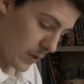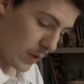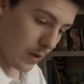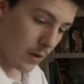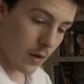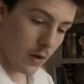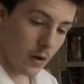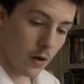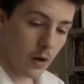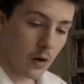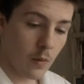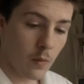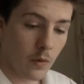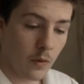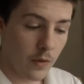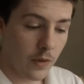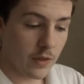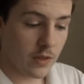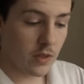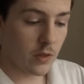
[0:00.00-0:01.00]

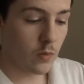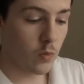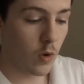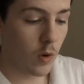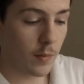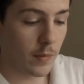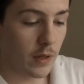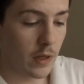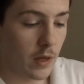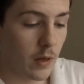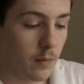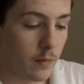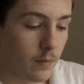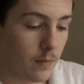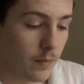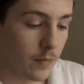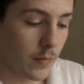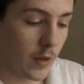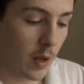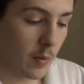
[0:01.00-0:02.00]
Alright, well this is warming up.
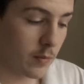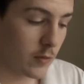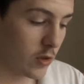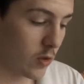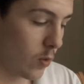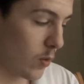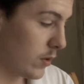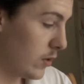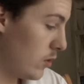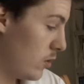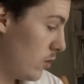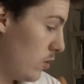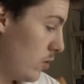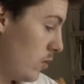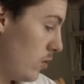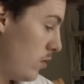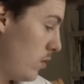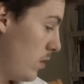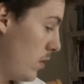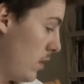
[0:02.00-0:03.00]
I'm just going
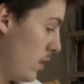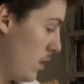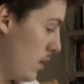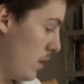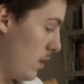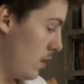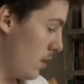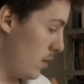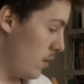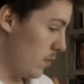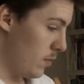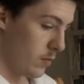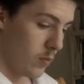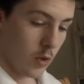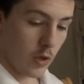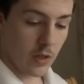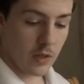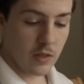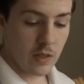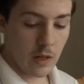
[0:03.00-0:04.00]
to
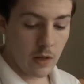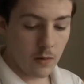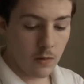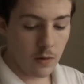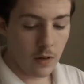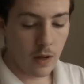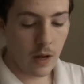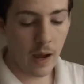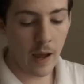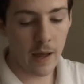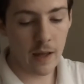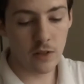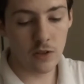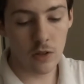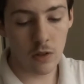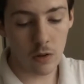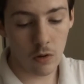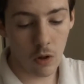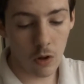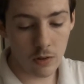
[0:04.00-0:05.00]
put it down. I
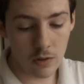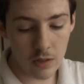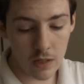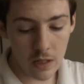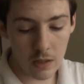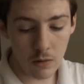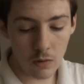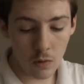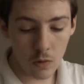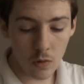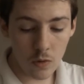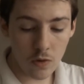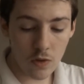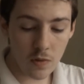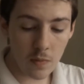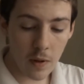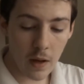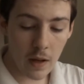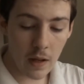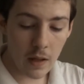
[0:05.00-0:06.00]
actually did
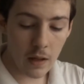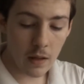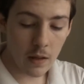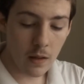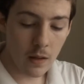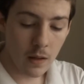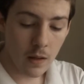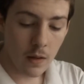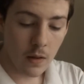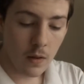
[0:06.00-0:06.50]
lose my